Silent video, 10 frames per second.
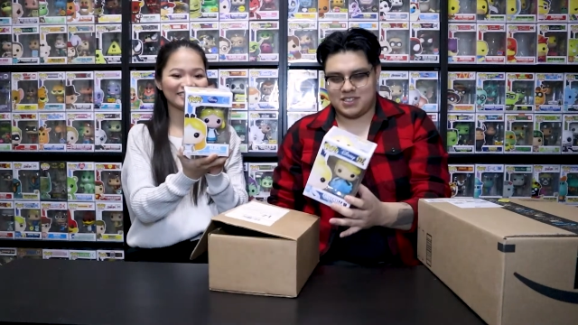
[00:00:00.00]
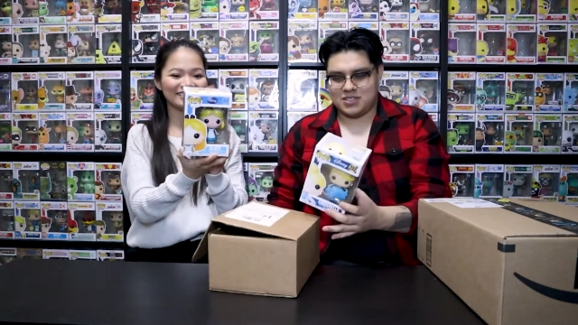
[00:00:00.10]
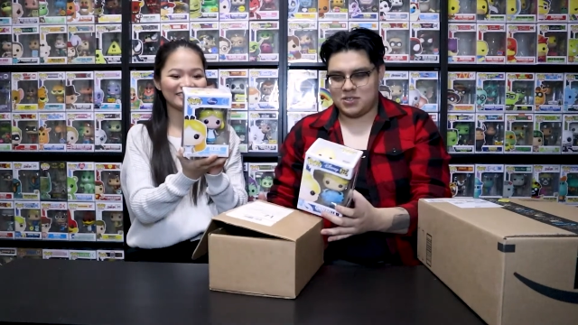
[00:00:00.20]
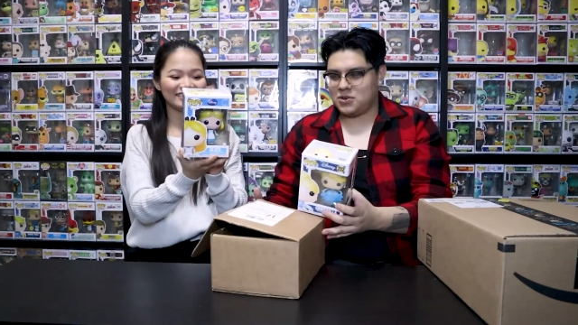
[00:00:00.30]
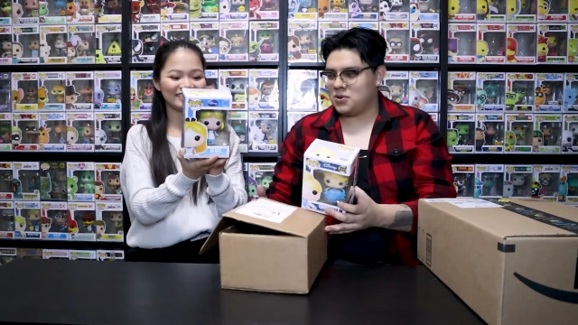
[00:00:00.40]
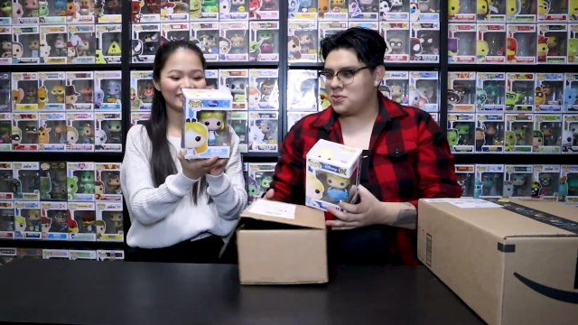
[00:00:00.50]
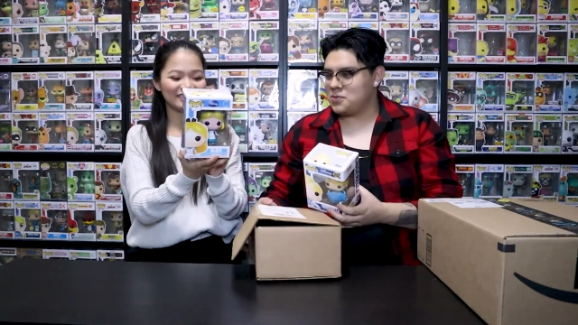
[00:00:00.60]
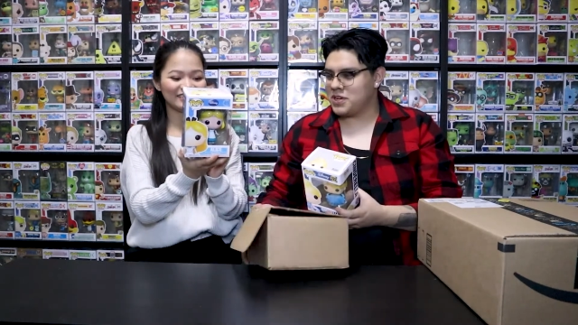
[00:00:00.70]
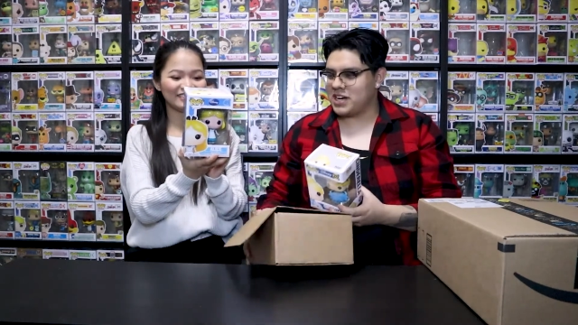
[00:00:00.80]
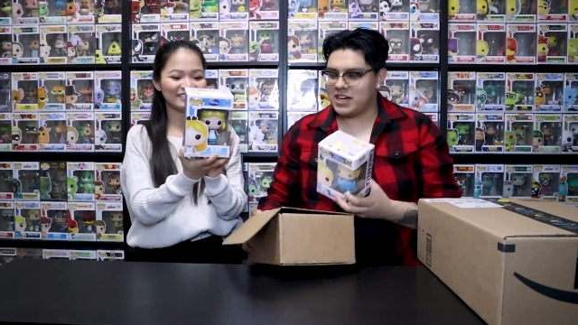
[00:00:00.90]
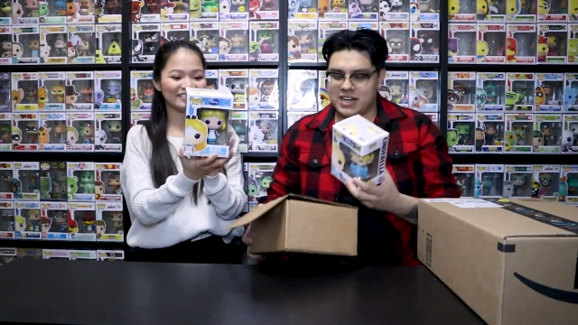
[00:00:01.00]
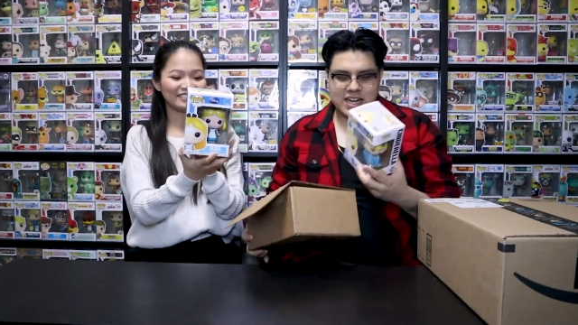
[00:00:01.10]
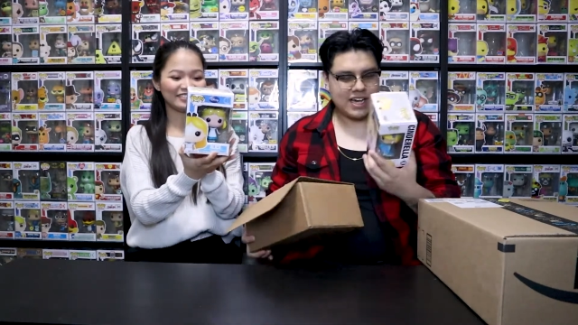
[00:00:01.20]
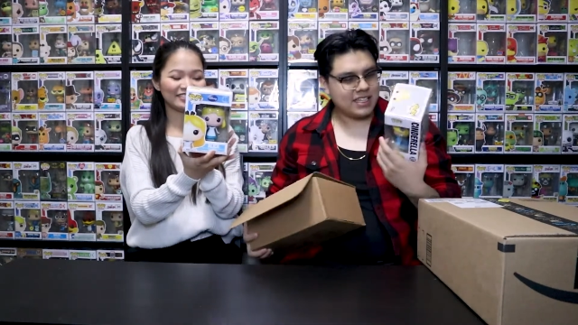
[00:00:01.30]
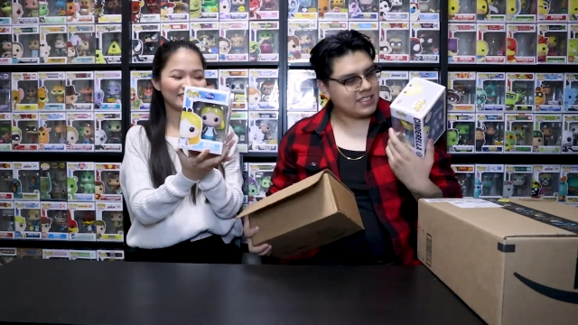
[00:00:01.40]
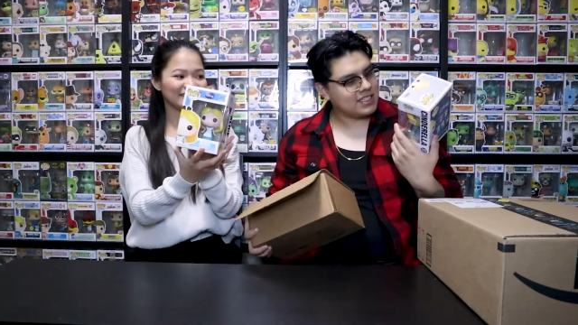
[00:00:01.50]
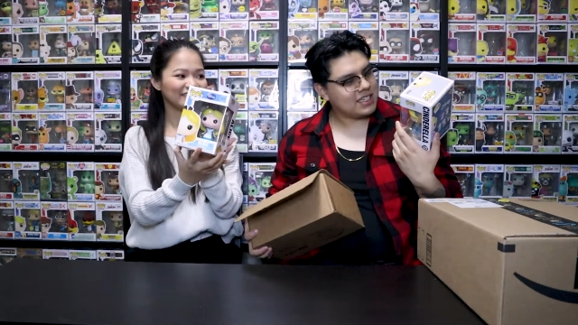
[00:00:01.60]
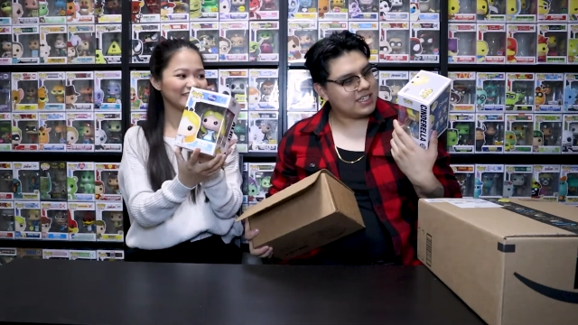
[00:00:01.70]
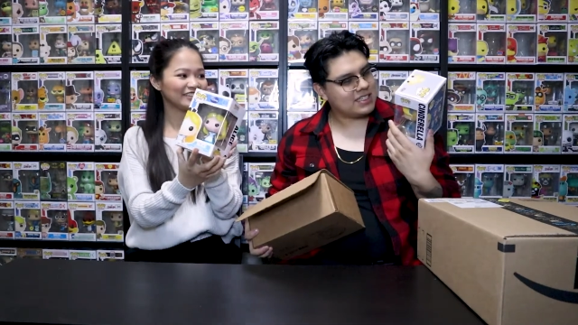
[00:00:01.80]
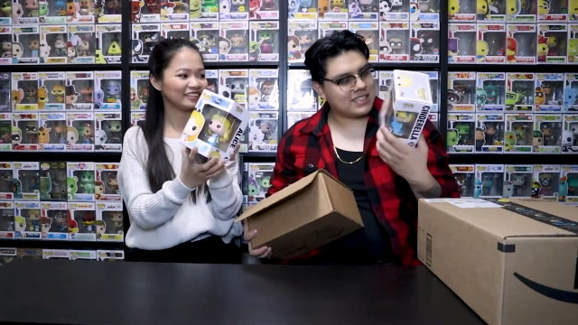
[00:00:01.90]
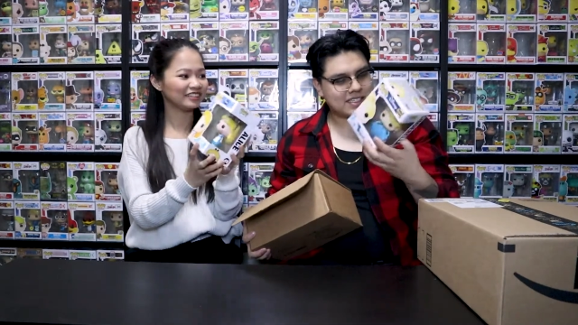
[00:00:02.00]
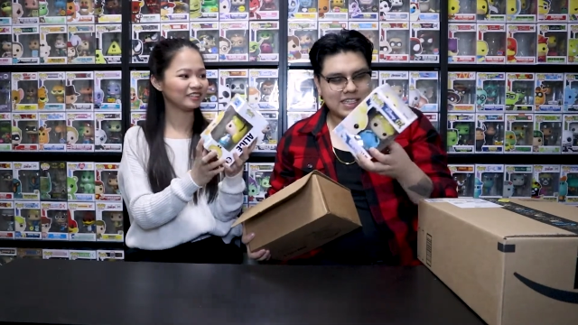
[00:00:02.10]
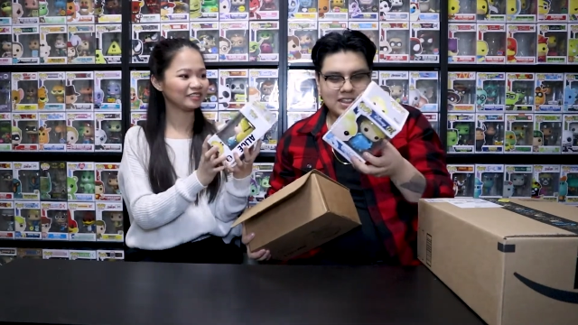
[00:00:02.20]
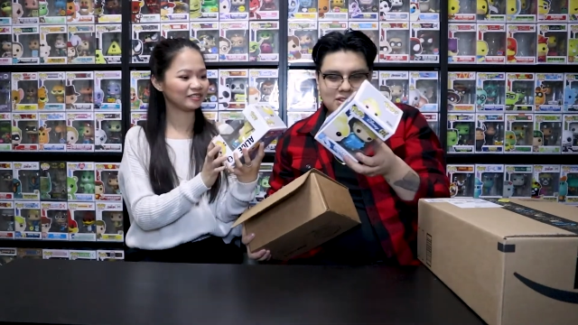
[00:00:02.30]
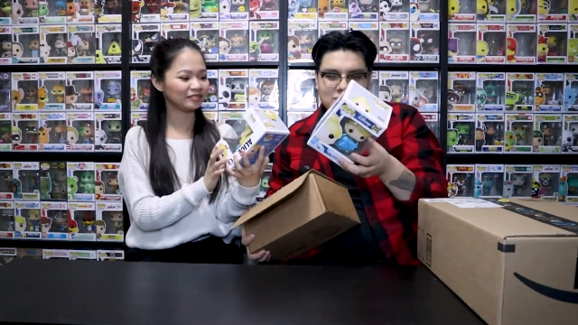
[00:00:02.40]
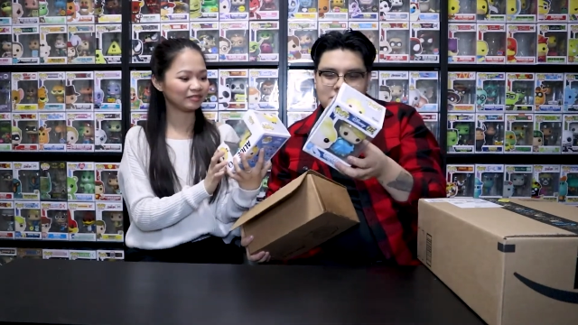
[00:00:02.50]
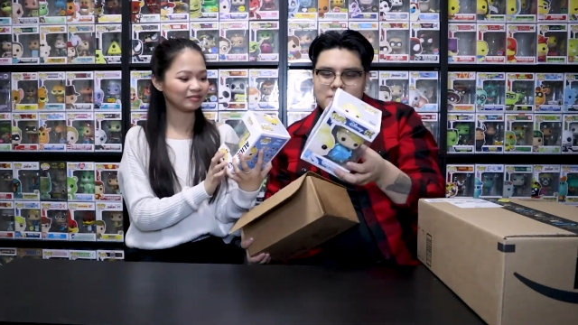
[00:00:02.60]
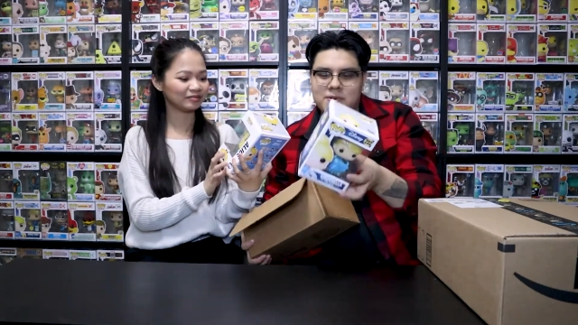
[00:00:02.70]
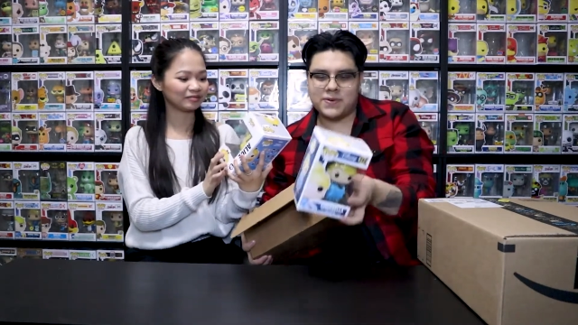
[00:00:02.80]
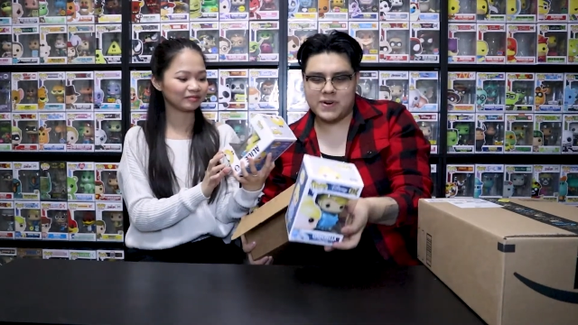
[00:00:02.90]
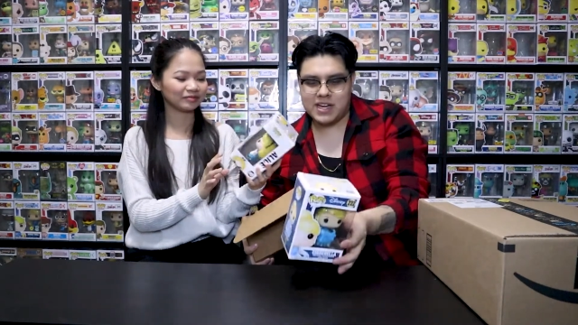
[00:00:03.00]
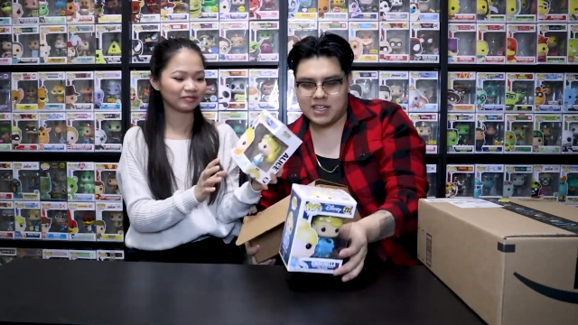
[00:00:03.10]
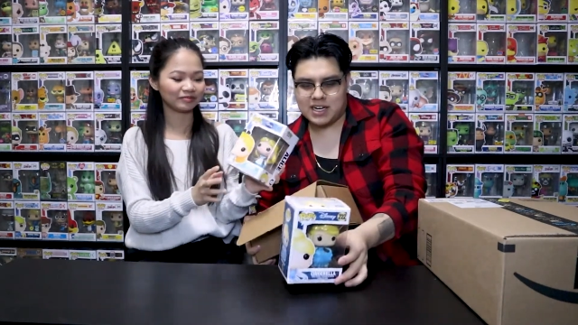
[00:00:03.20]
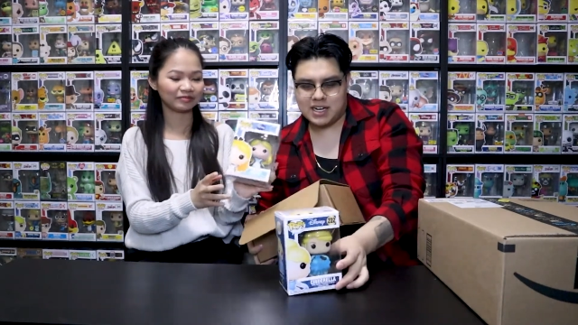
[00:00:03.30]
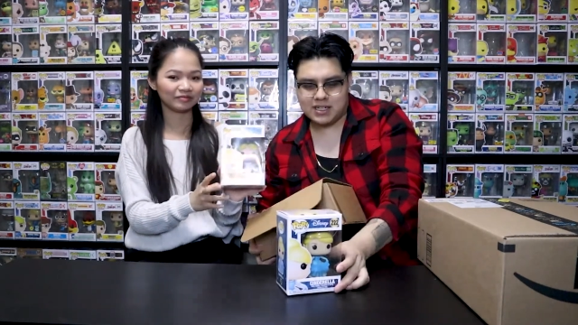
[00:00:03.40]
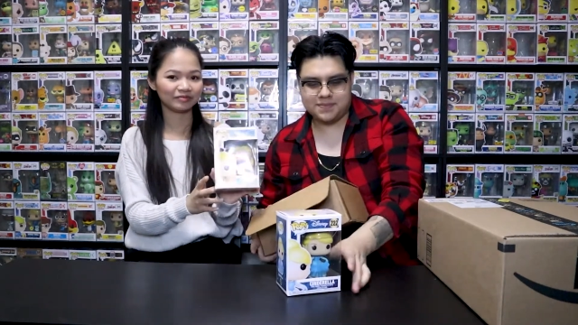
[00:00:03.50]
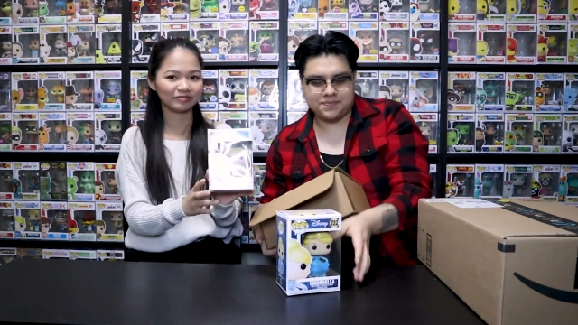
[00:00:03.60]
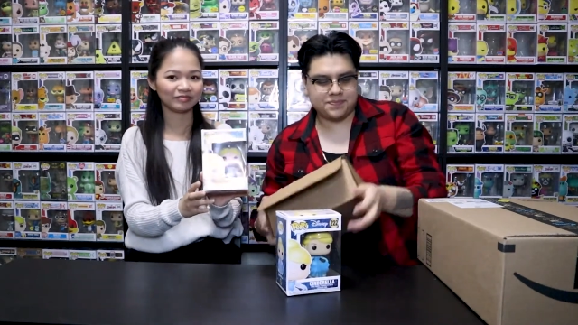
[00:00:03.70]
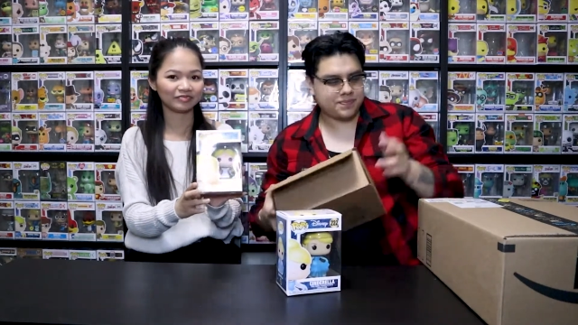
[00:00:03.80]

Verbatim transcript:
Speaker 1: So we got an Alice and a Cinderella.